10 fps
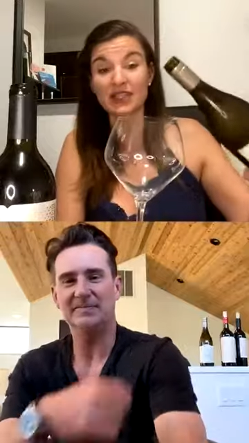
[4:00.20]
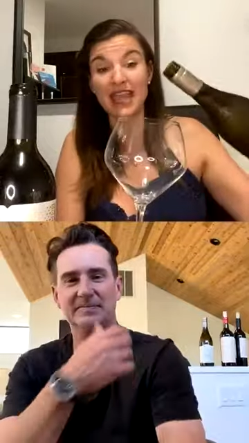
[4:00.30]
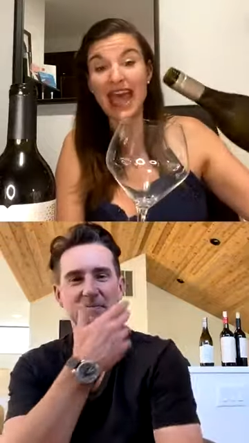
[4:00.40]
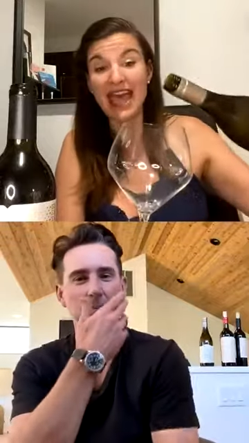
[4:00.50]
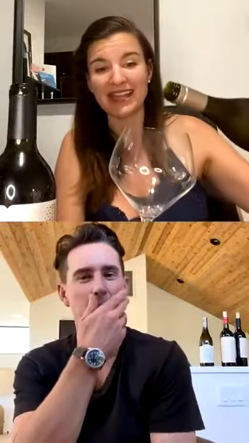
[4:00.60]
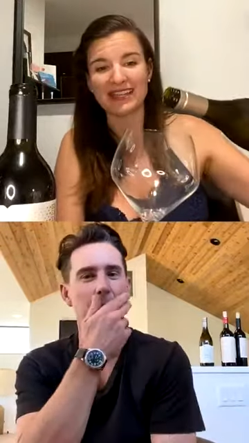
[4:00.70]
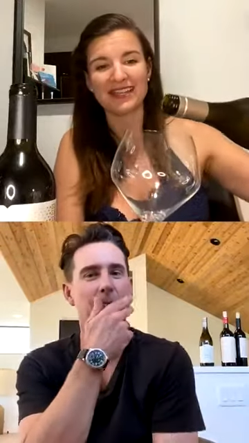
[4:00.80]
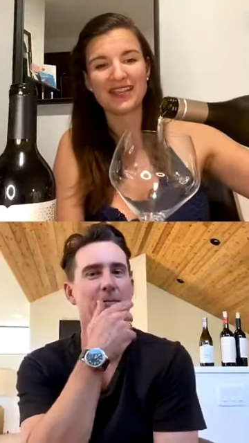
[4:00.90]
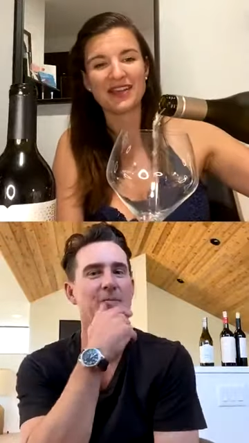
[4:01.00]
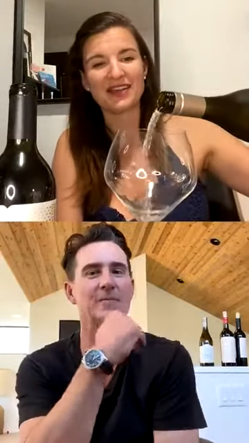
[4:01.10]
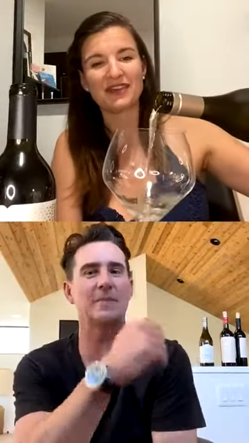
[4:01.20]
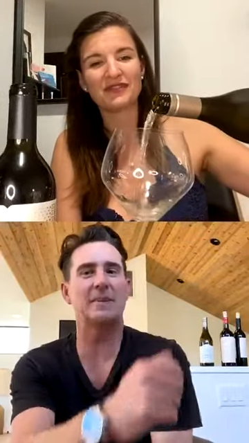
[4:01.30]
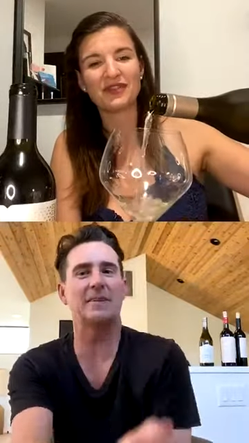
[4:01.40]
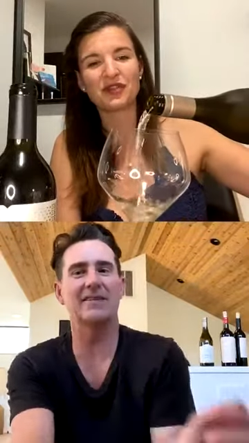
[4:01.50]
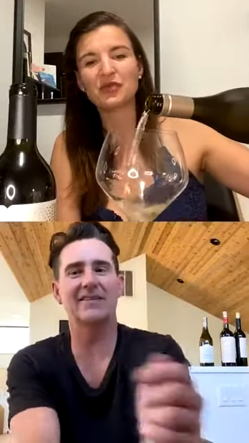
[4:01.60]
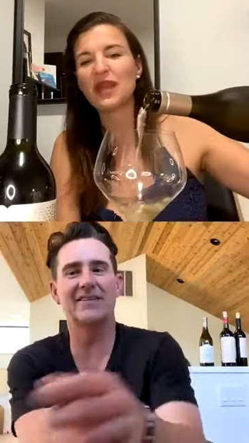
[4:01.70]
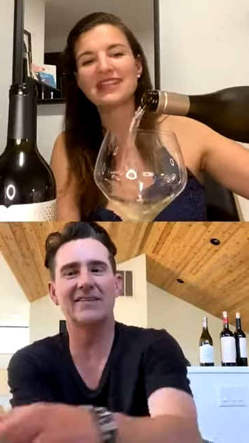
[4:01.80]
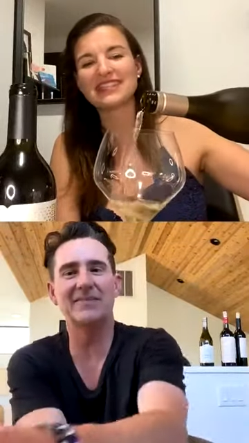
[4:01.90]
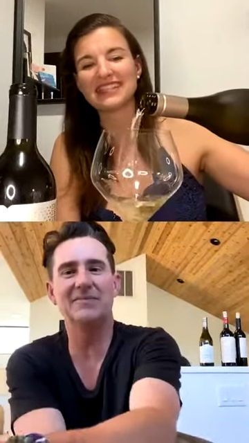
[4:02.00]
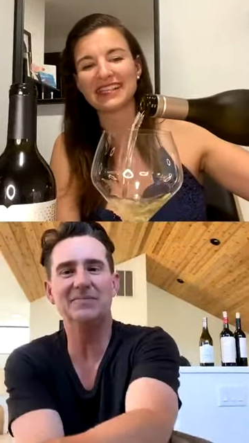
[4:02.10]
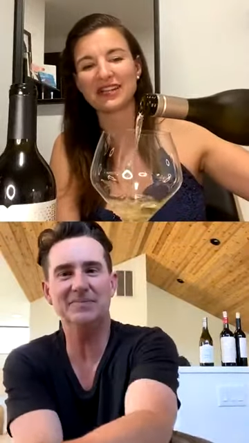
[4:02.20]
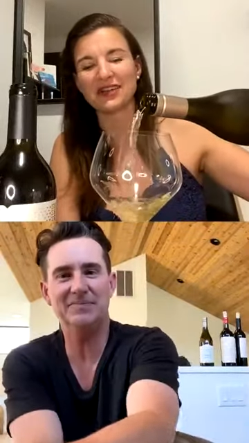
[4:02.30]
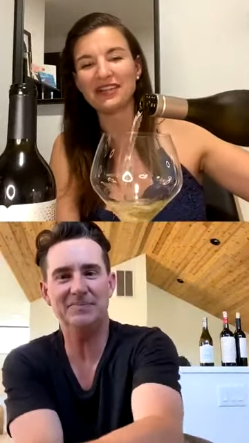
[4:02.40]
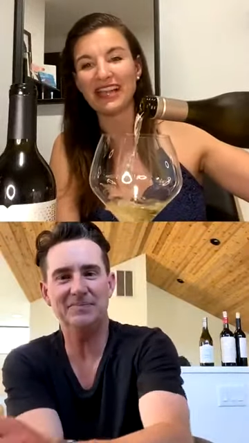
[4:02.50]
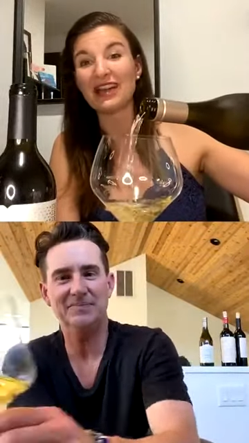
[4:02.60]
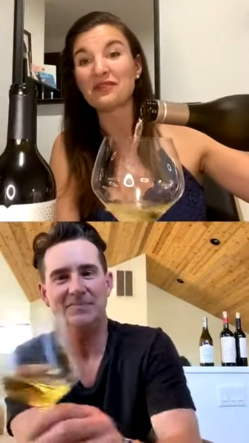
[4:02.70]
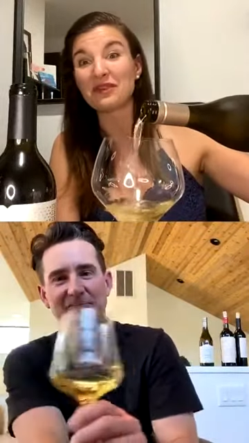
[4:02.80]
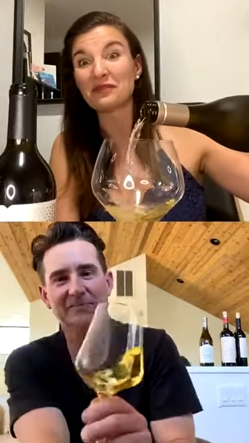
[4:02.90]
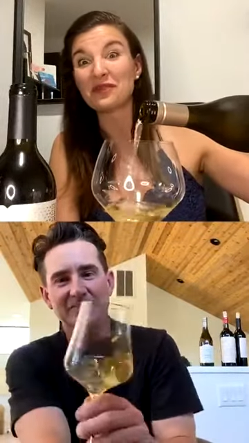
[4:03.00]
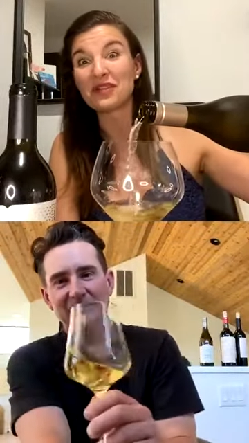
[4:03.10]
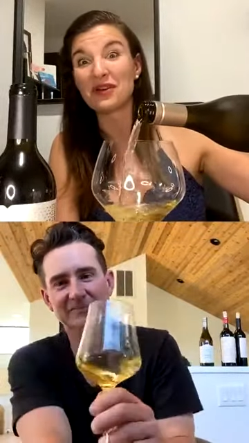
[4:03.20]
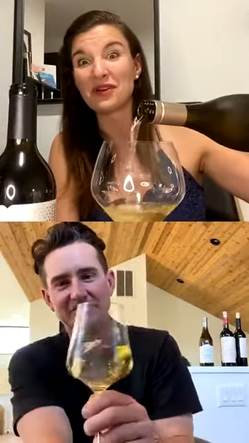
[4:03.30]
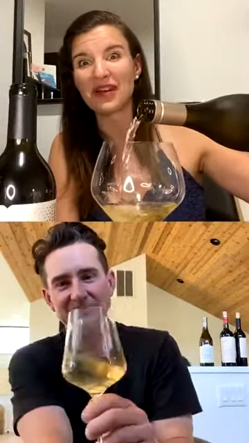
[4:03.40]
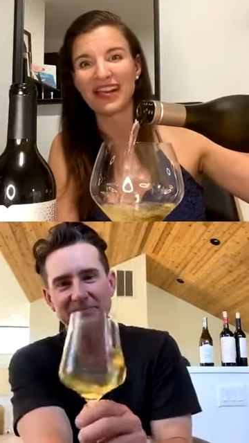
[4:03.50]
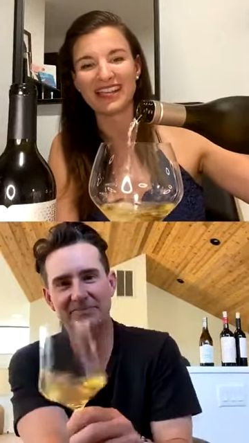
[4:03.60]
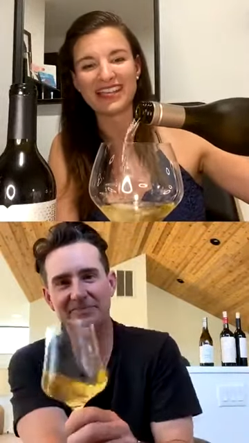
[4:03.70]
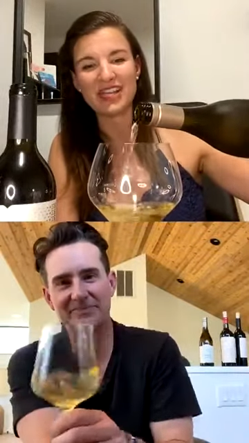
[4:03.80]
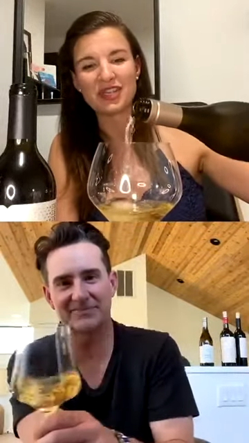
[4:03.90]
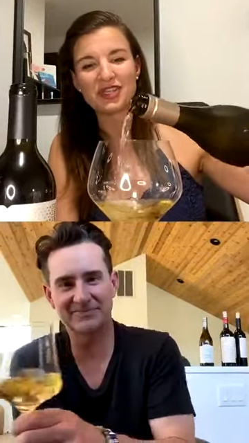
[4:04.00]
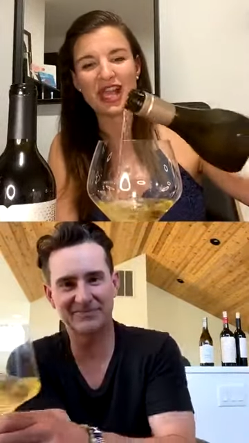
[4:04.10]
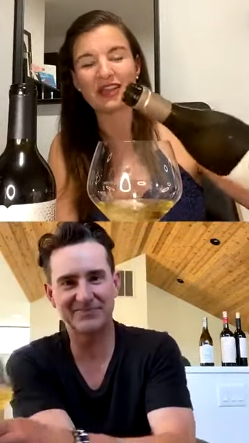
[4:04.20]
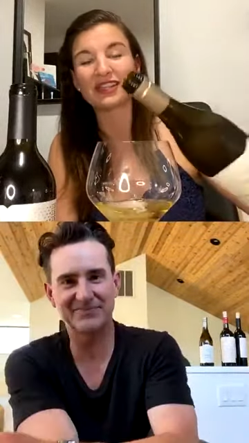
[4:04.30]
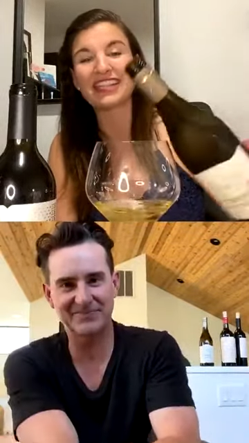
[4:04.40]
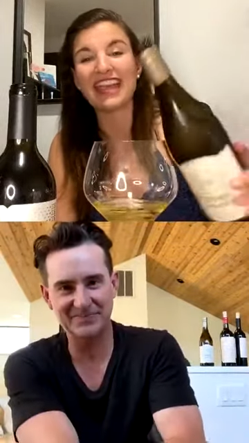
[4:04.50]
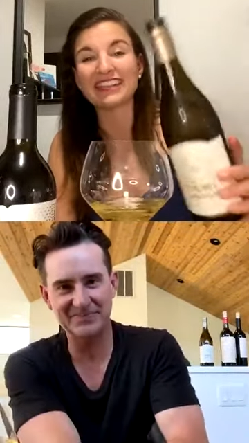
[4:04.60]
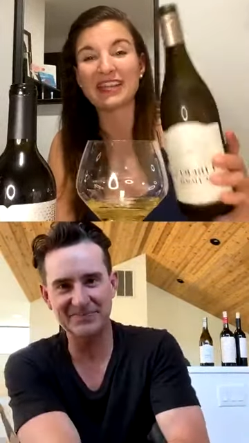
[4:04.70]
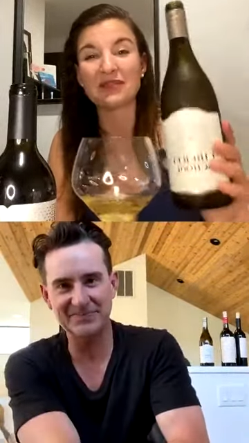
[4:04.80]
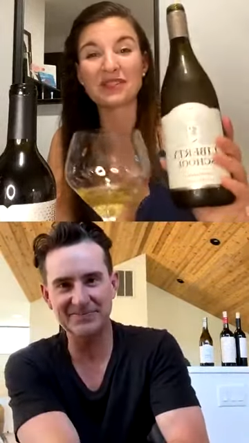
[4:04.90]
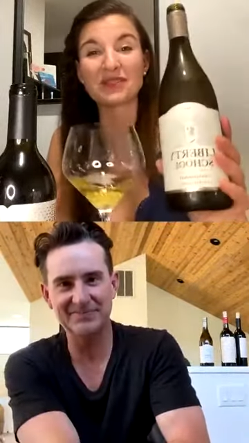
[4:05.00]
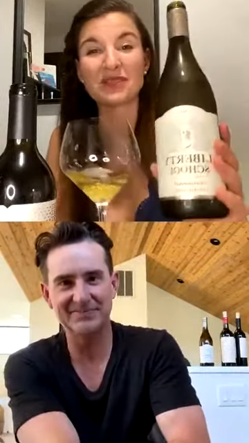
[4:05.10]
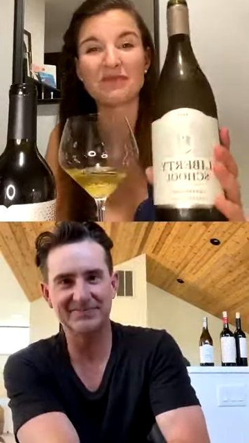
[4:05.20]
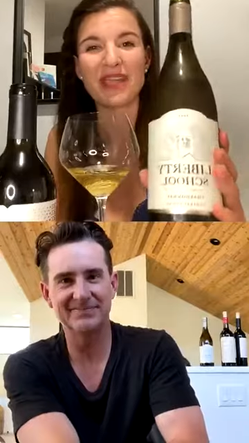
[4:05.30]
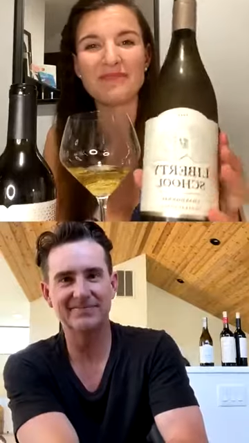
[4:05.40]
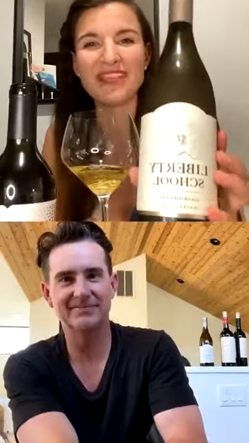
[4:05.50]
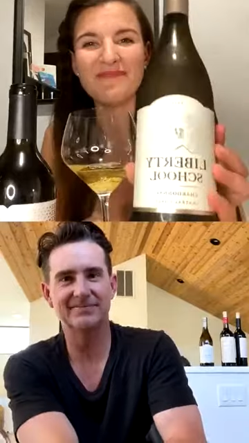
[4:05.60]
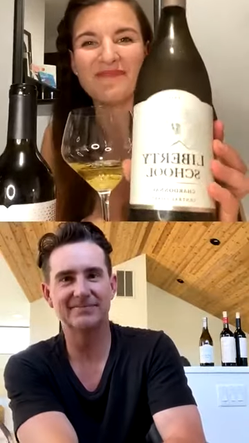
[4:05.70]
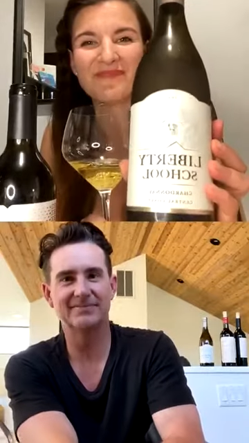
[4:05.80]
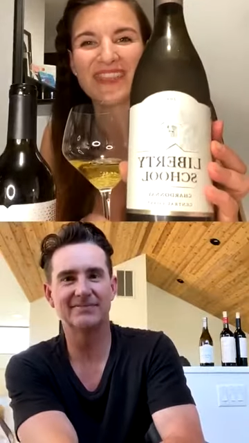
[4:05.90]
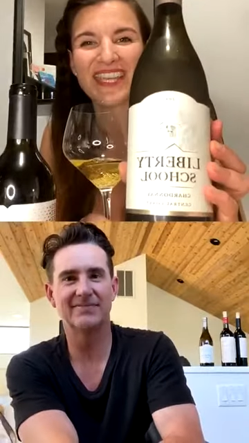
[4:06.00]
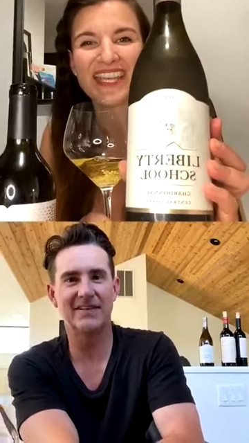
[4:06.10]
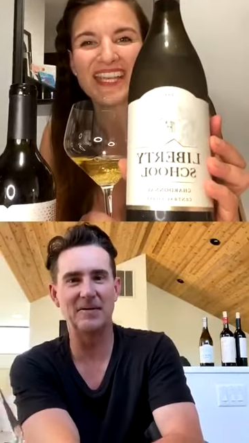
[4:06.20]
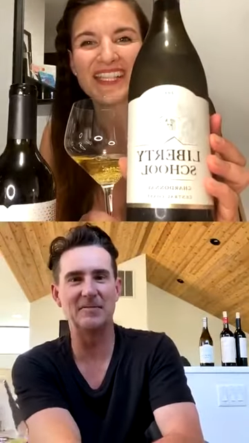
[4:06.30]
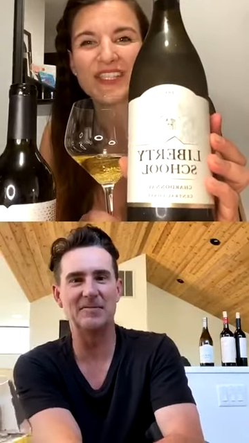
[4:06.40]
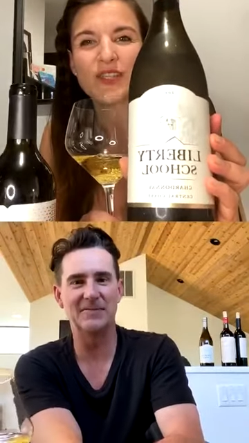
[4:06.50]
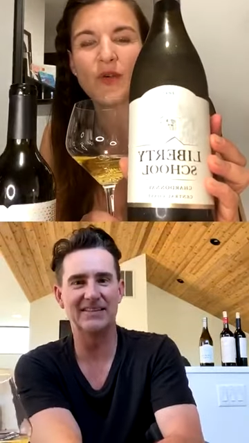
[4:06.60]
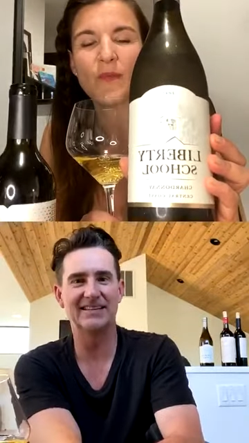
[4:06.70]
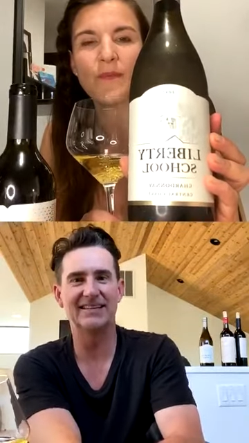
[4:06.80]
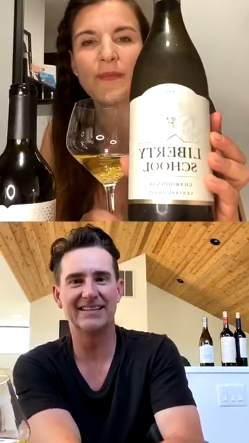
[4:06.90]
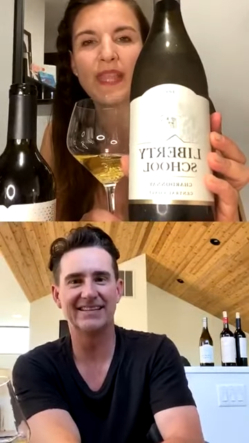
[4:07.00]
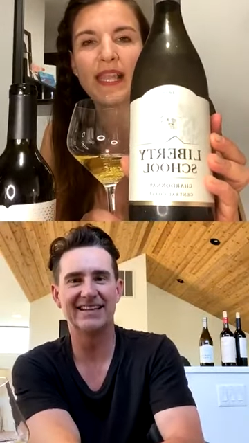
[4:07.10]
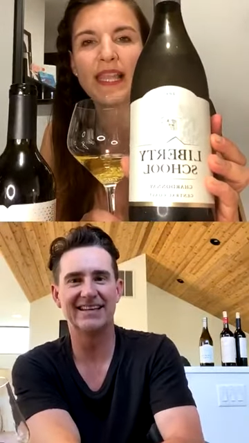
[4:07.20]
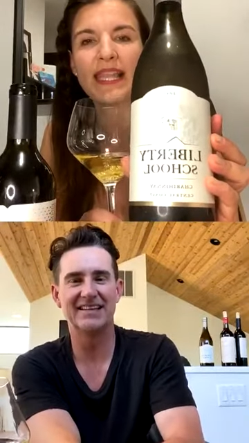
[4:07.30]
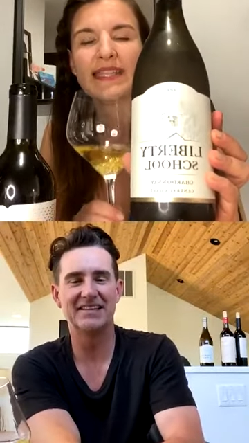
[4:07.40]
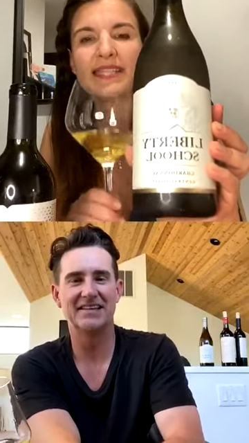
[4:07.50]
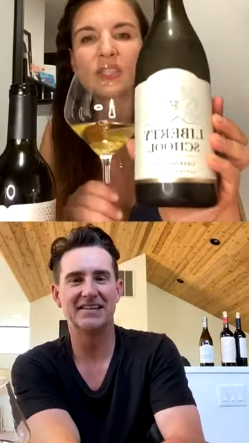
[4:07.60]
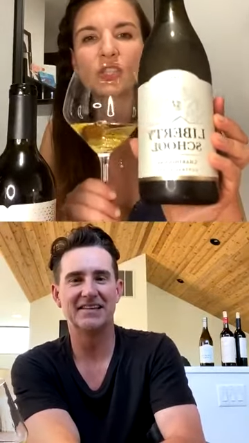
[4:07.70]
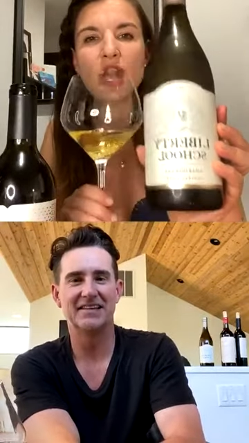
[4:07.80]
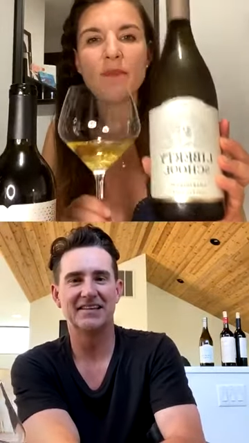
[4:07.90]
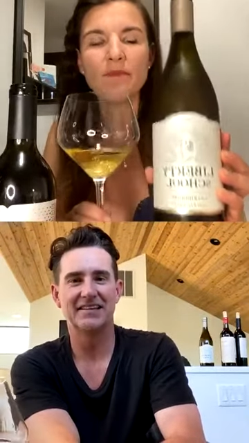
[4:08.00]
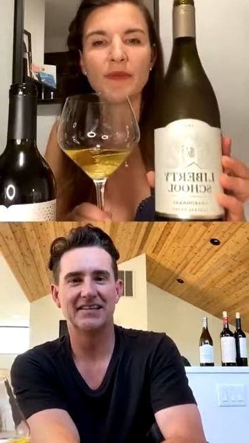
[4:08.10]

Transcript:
Speaker 1: dad of the great singer. we know uh, Charlotte Cardin when she was a baby. Yep. So let's jump